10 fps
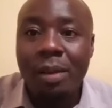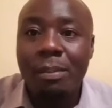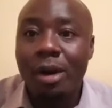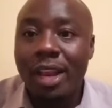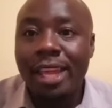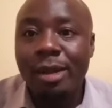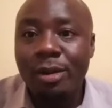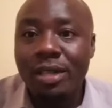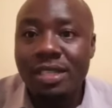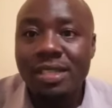
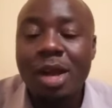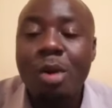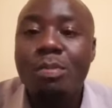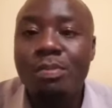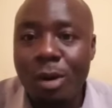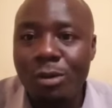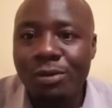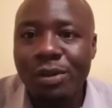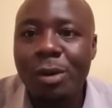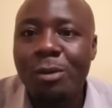molecules
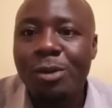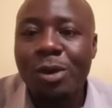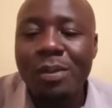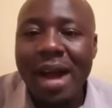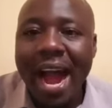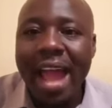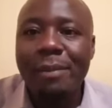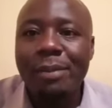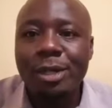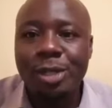move from
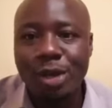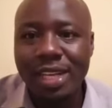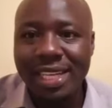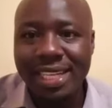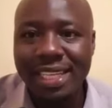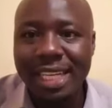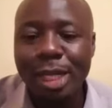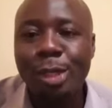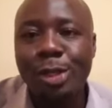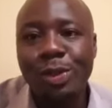hypotonic
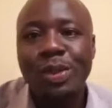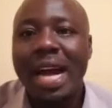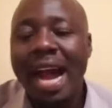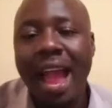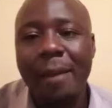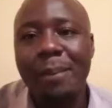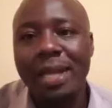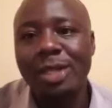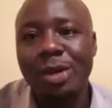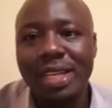to
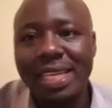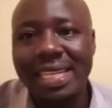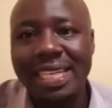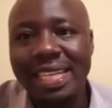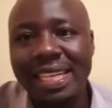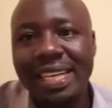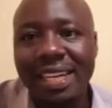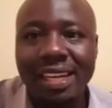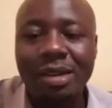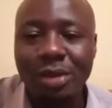hypertonic
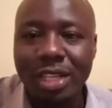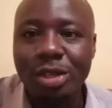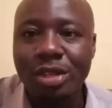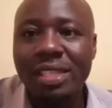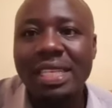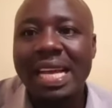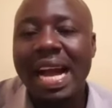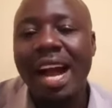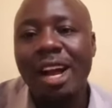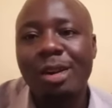region
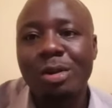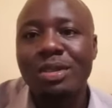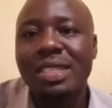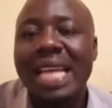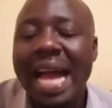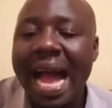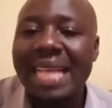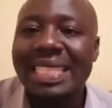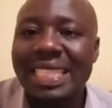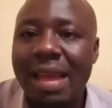across a
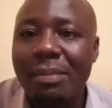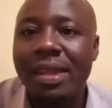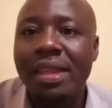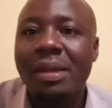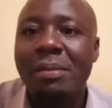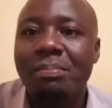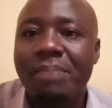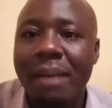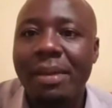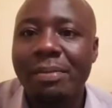
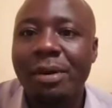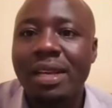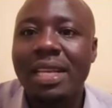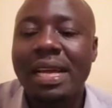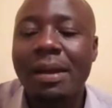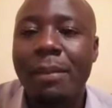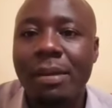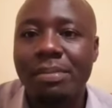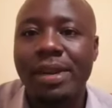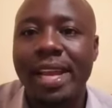semi-permeable
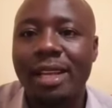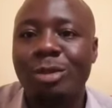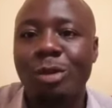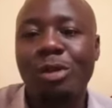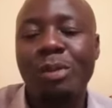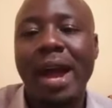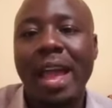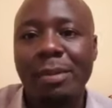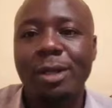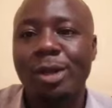membrane. So from
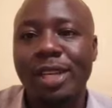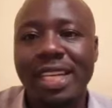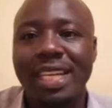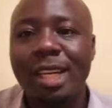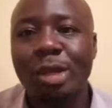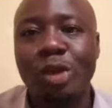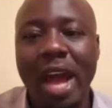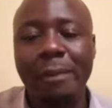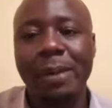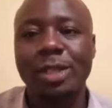hypotonic to
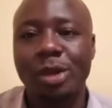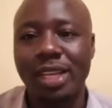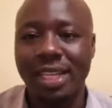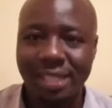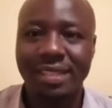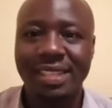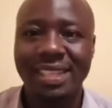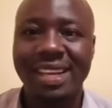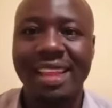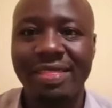hypertonic.
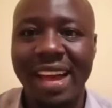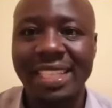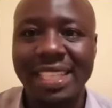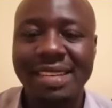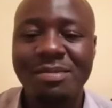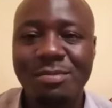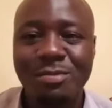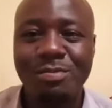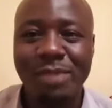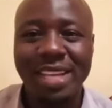That
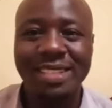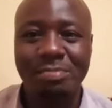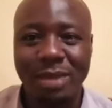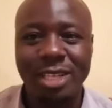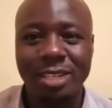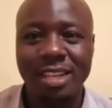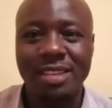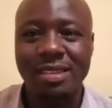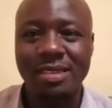makes better sense.